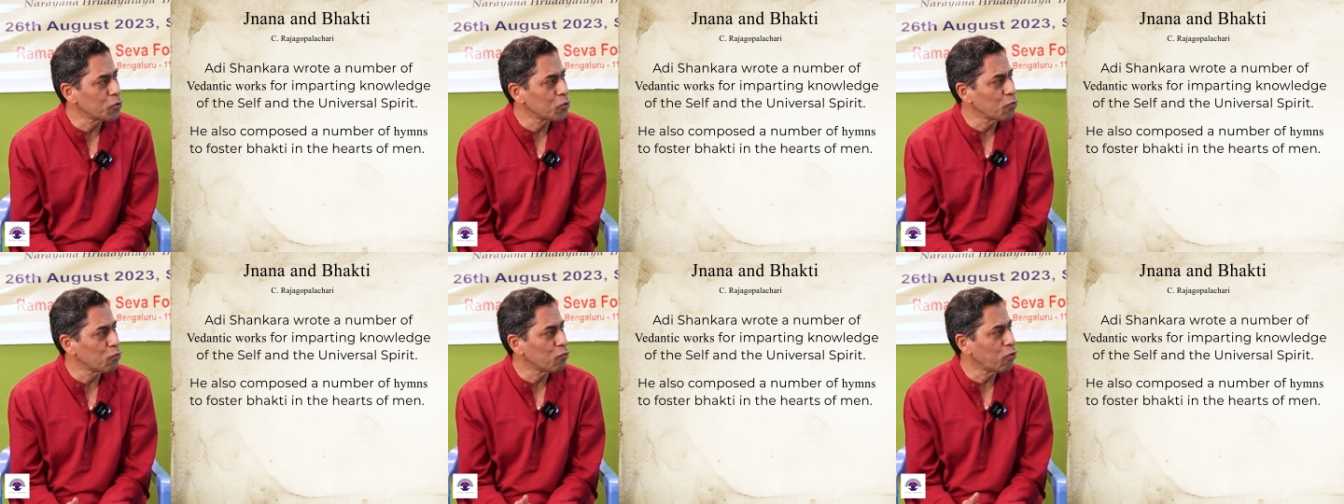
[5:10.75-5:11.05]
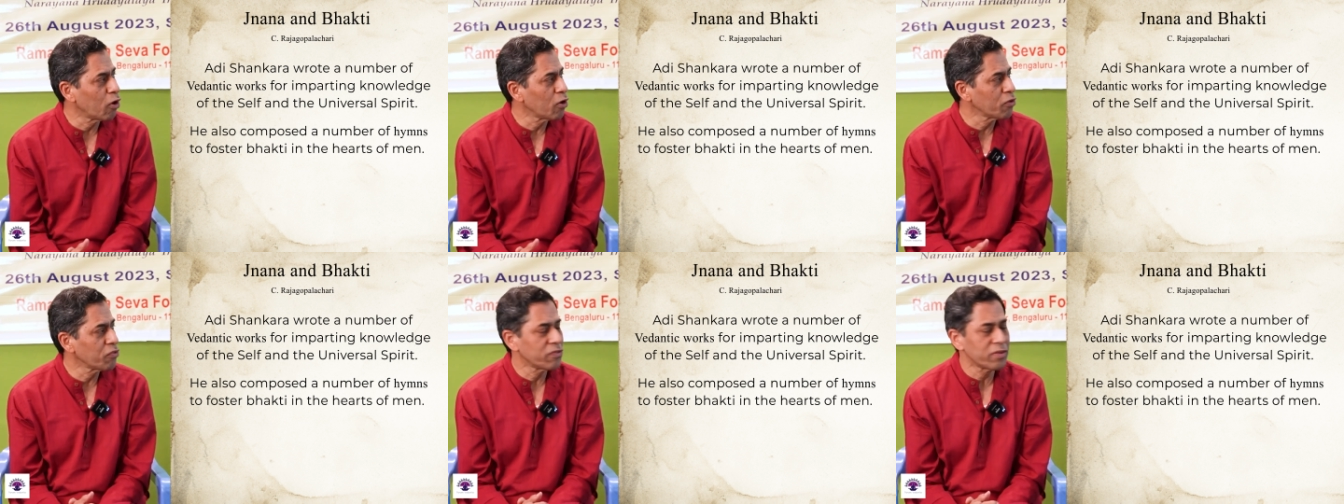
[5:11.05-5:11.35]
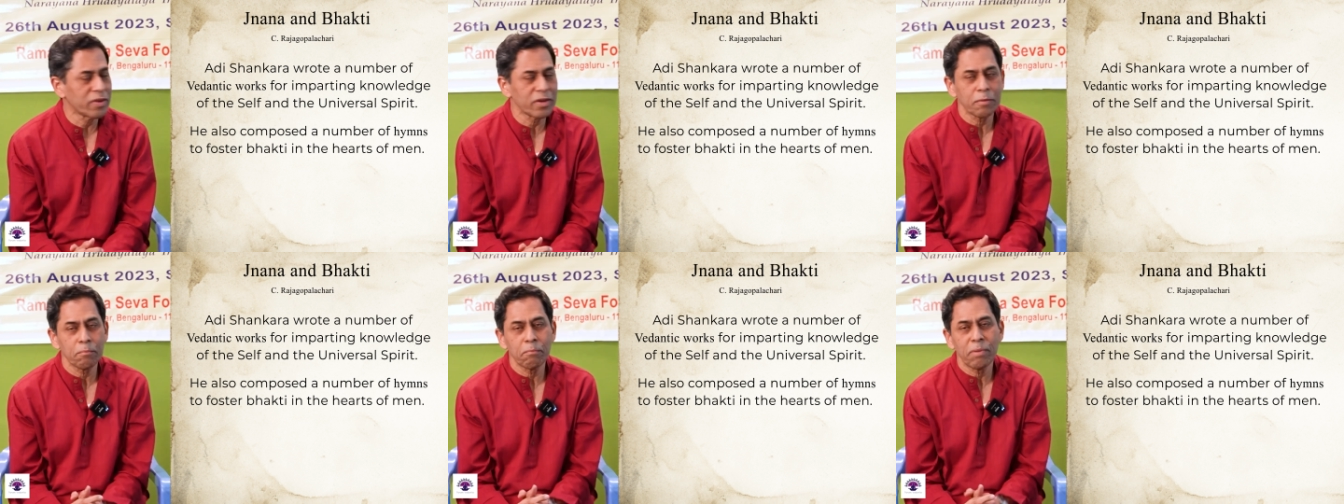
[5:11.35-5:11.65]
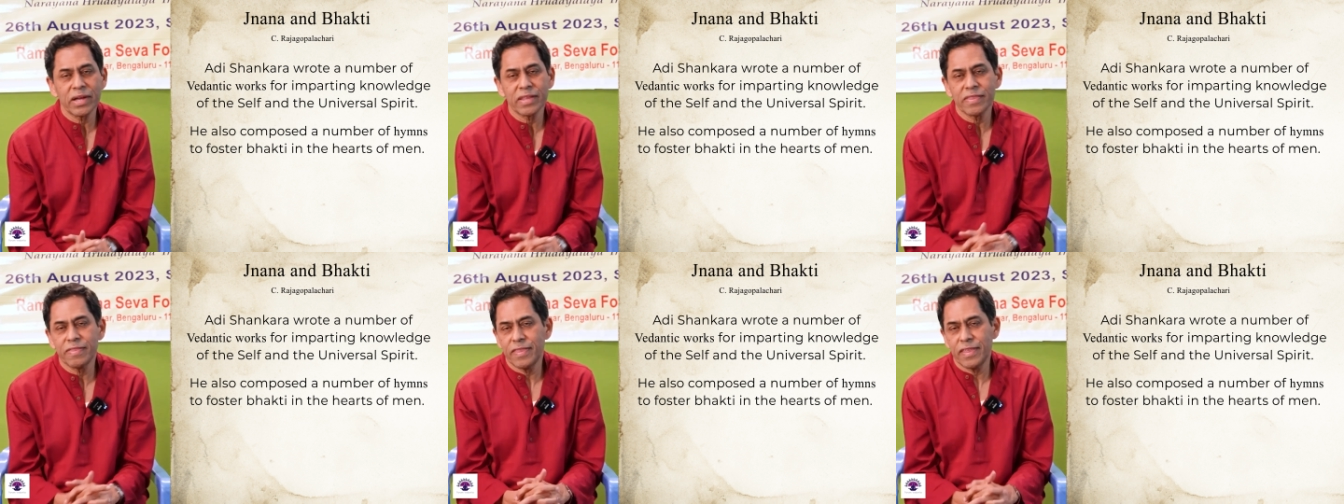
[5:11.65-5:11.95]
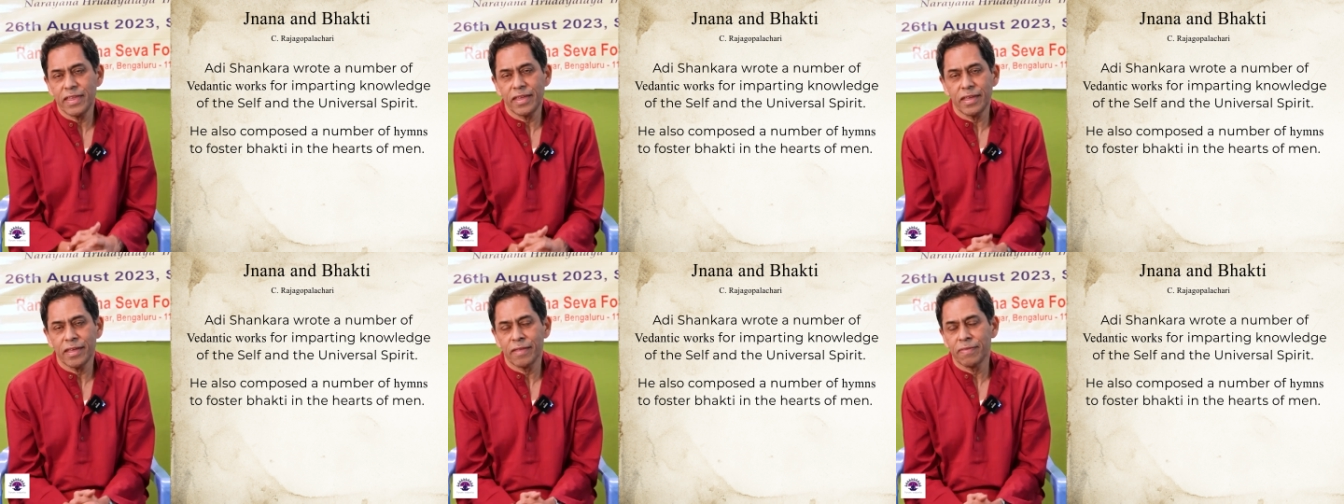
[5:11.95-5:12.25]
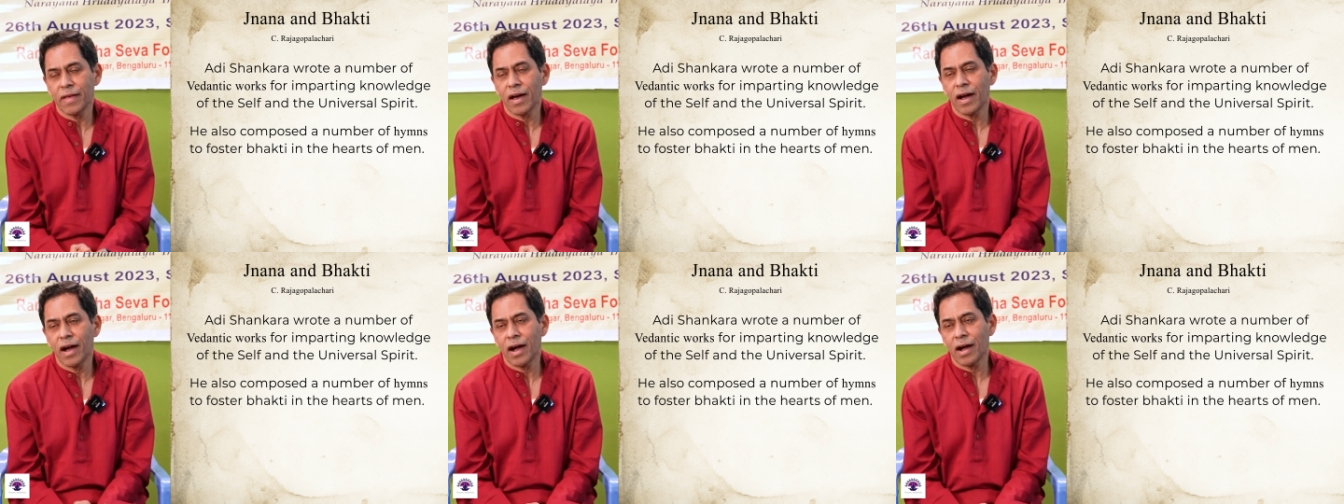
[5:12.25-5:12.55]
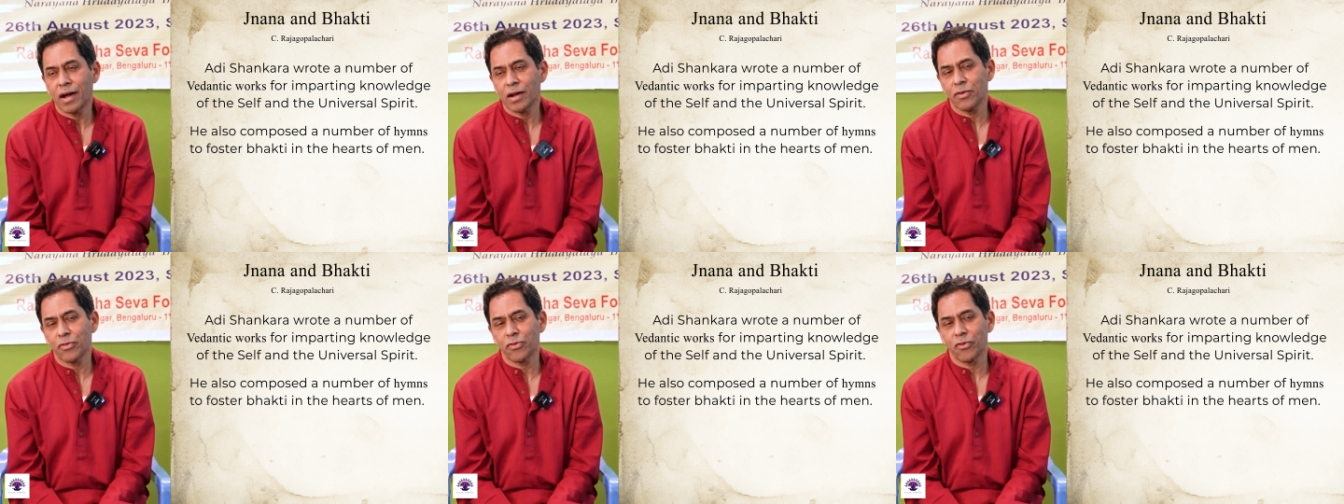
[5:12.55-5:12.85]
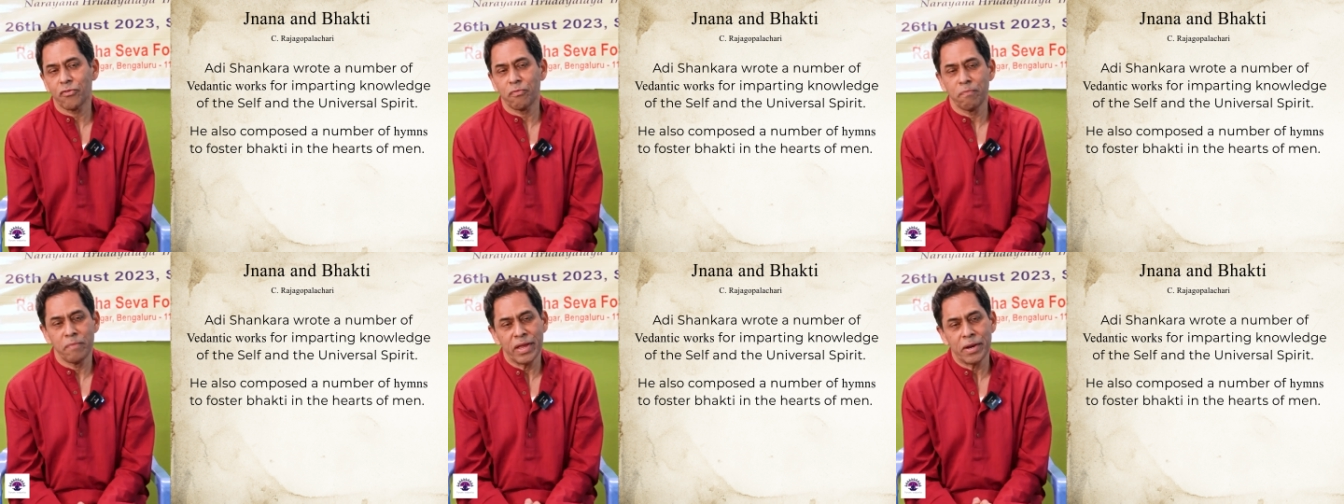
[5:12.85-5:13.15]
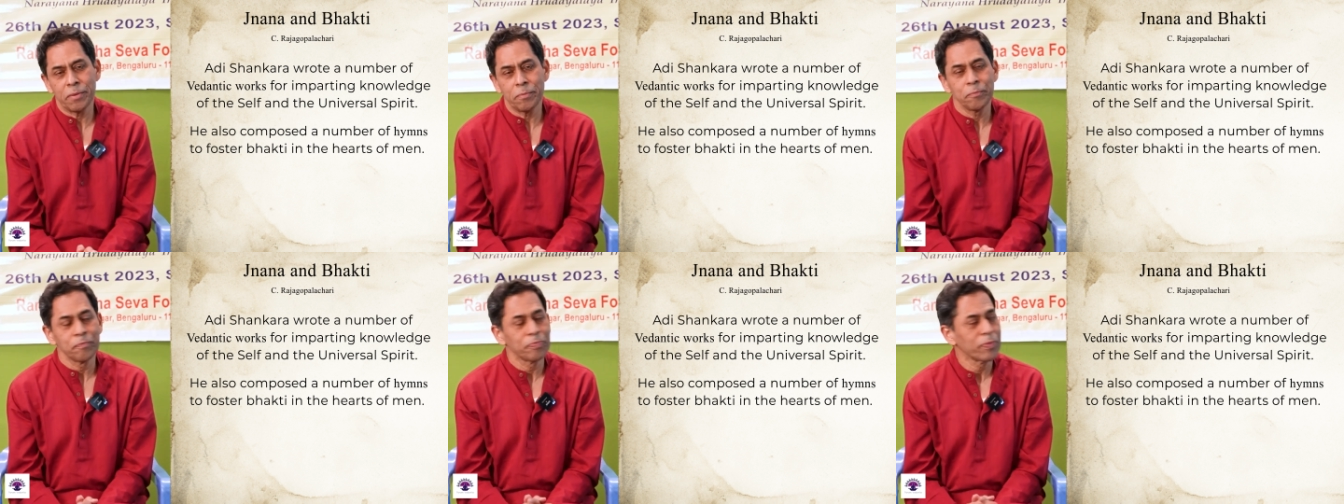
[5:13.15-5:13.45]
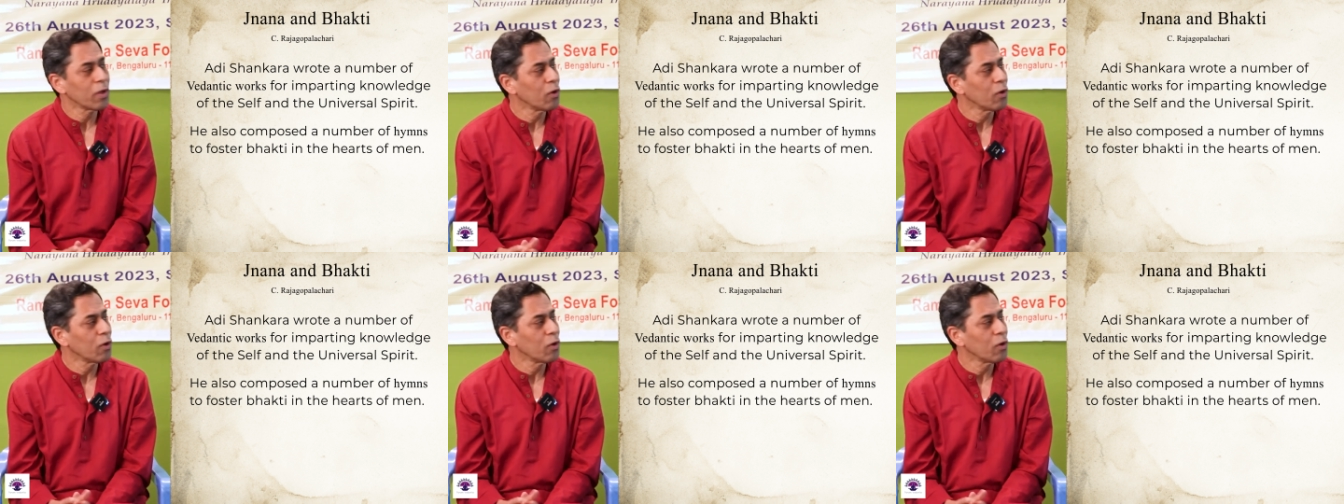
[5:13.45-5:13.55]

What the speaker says: to foster bhakti in the hearts of men.